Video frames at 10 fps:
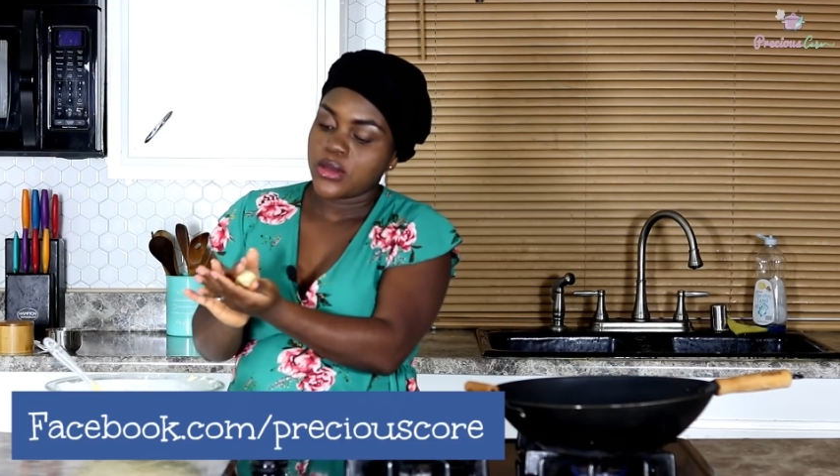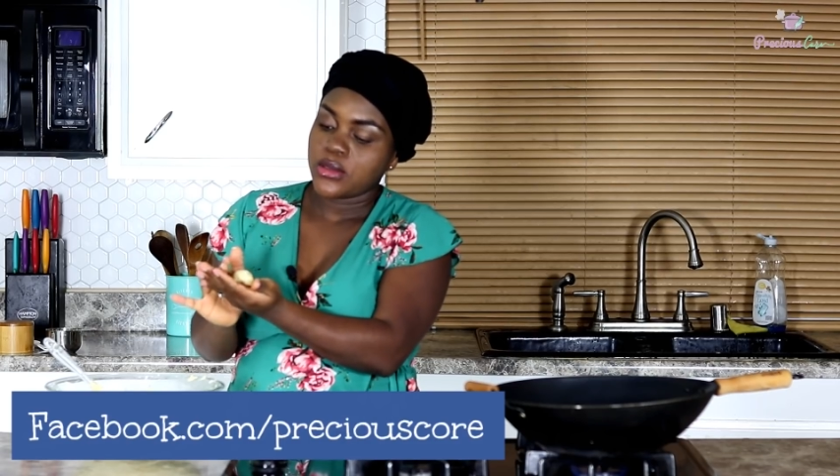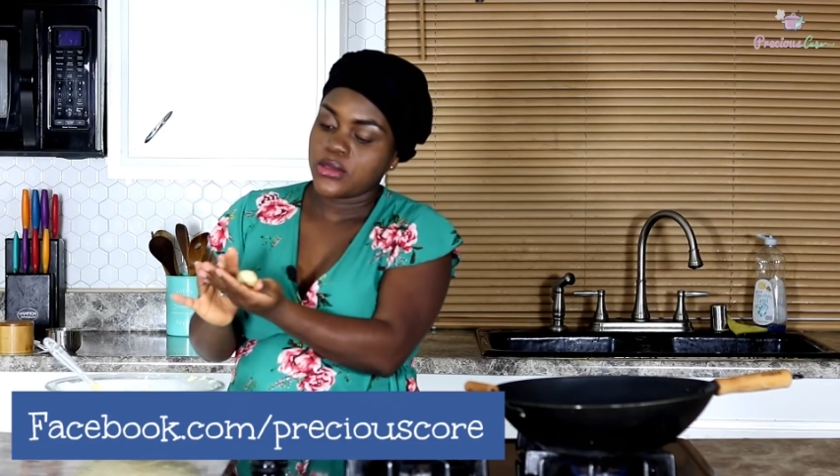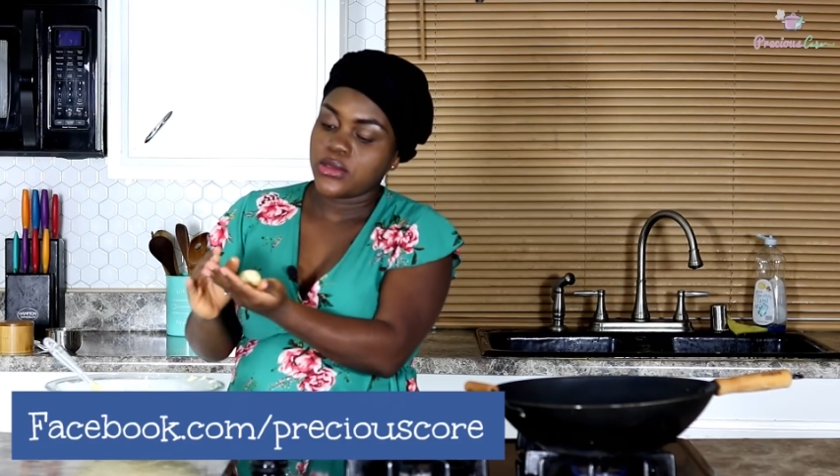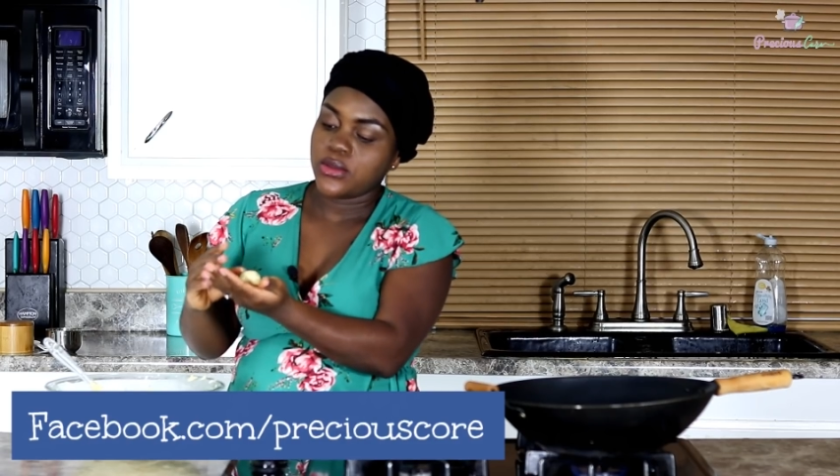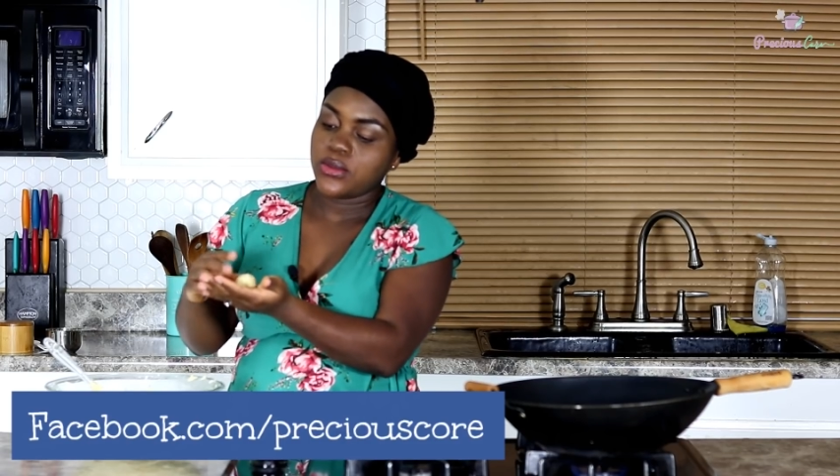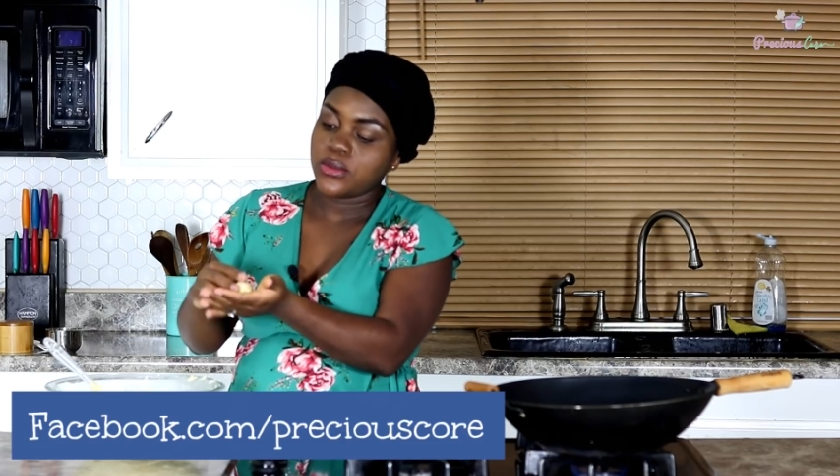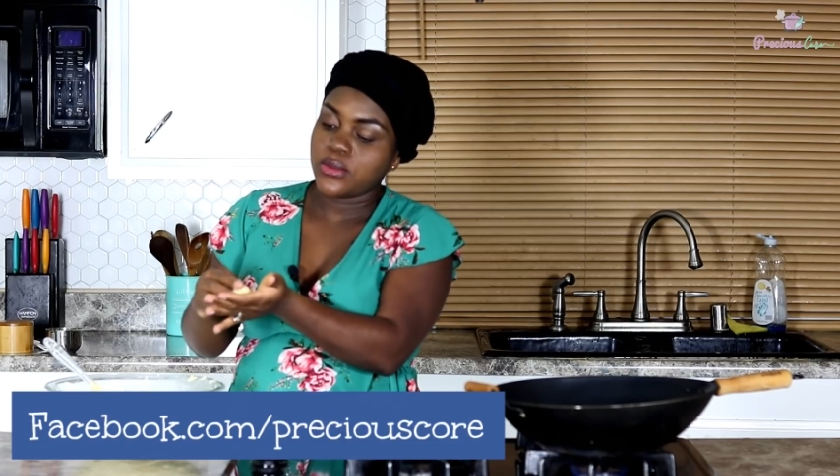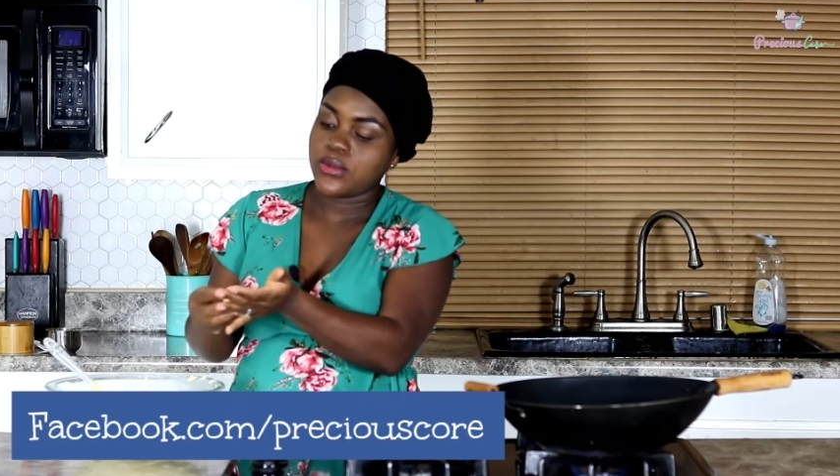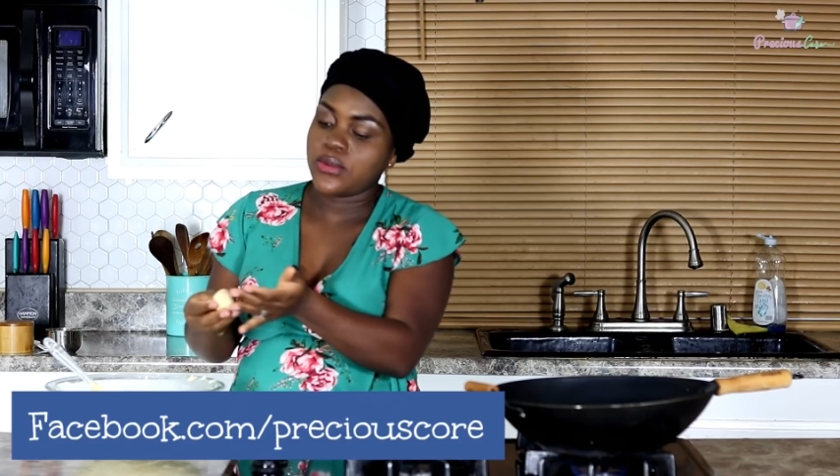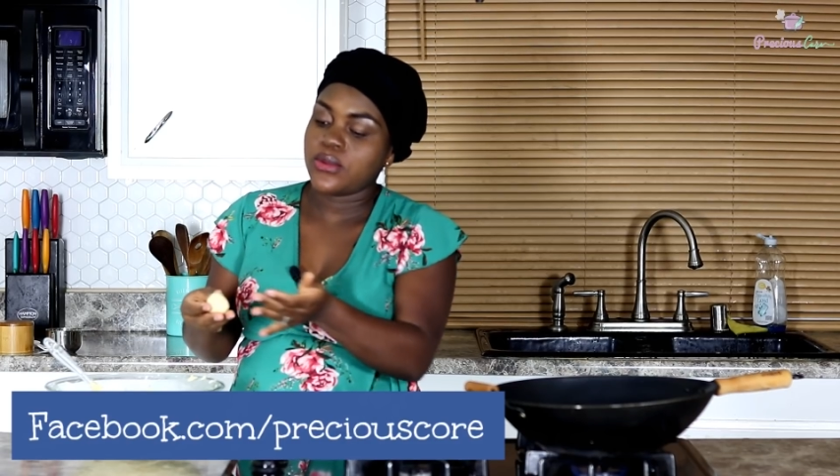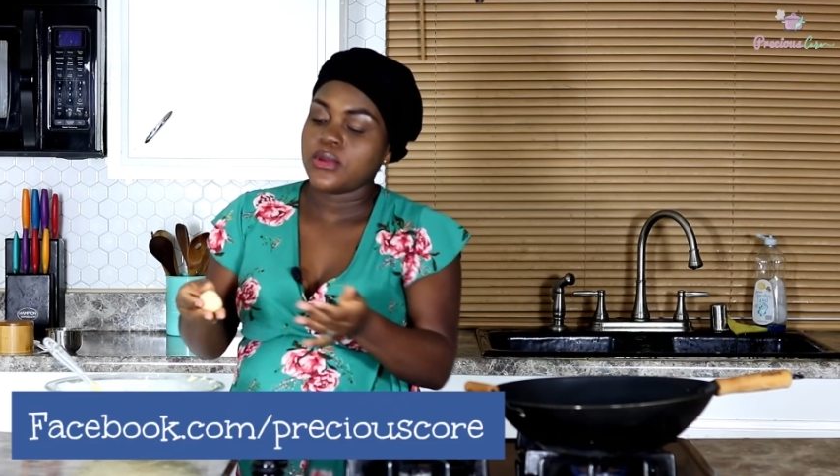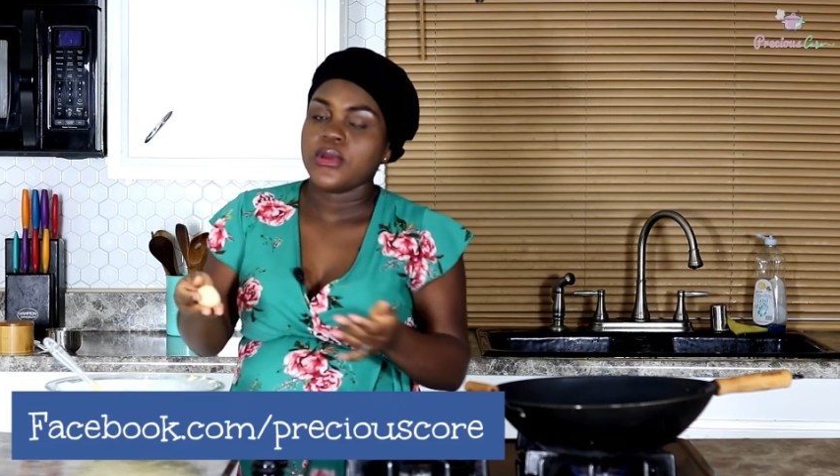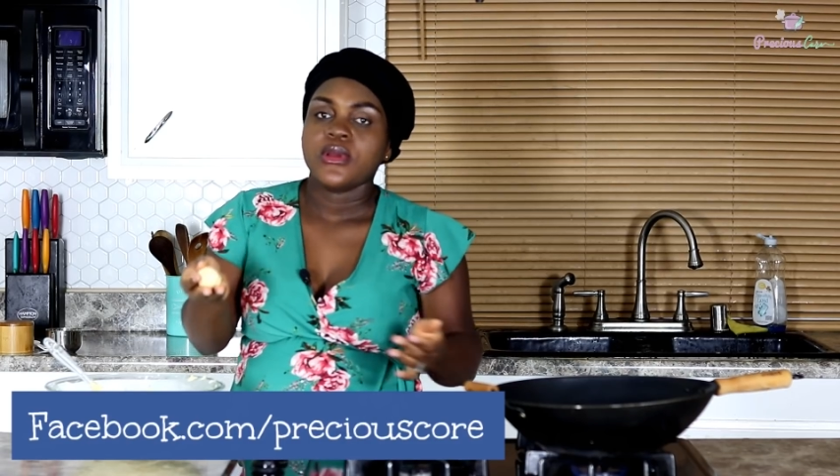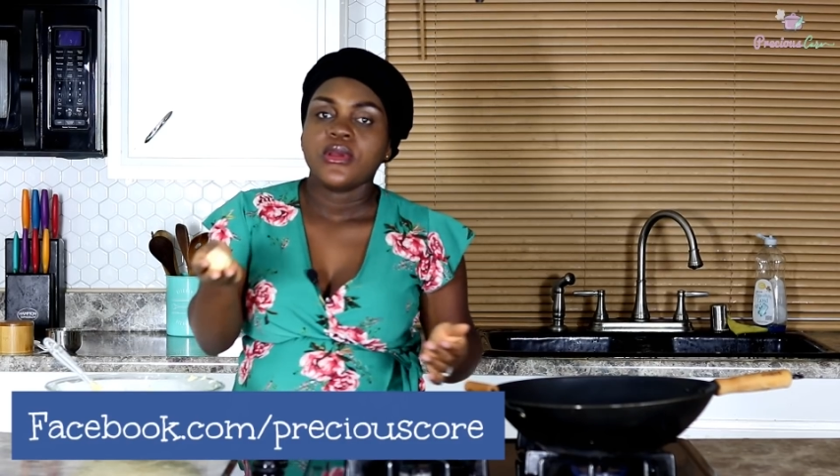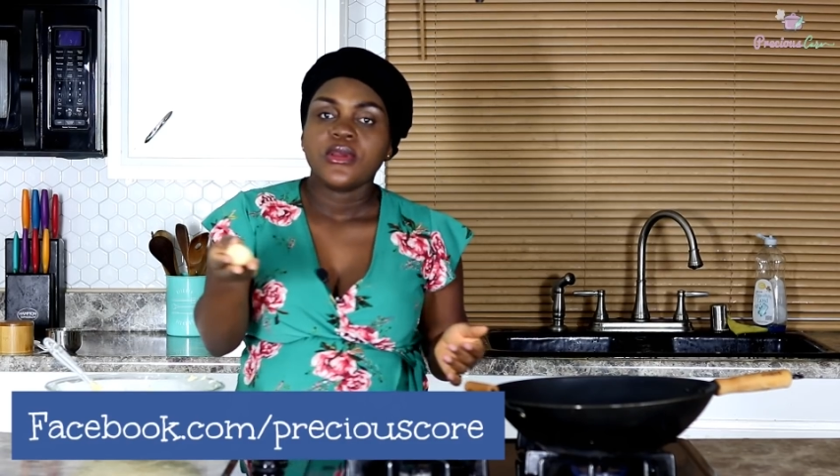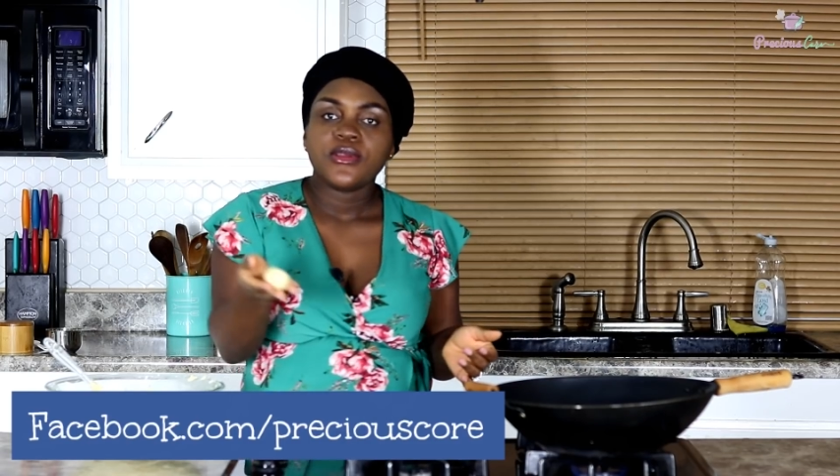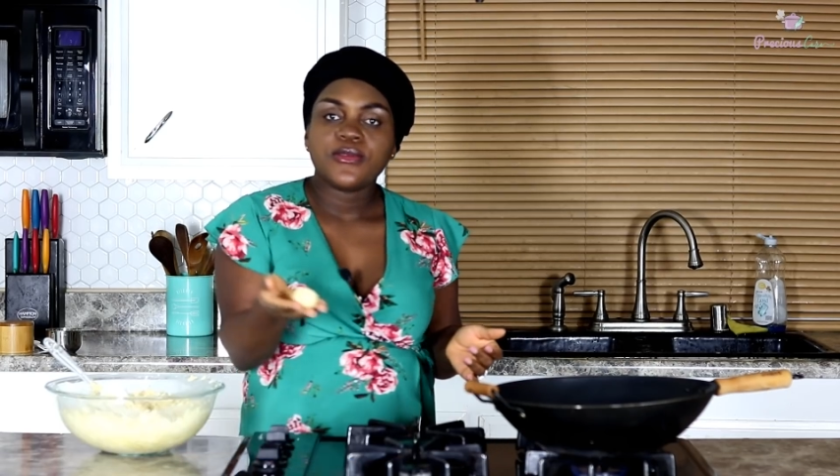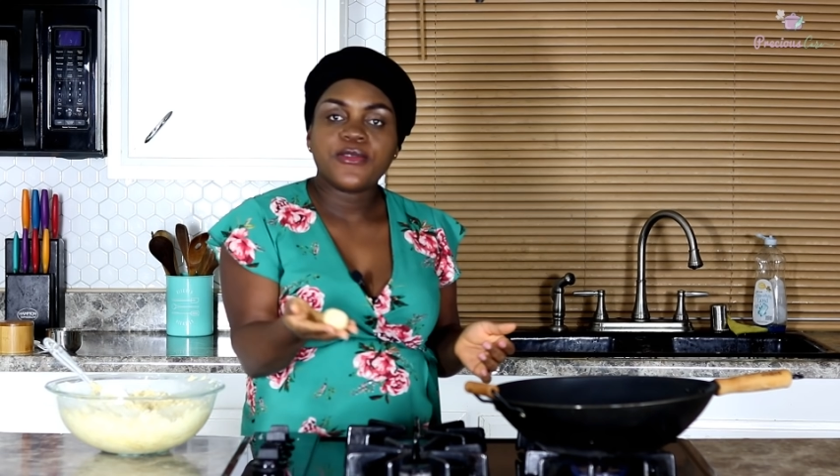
So you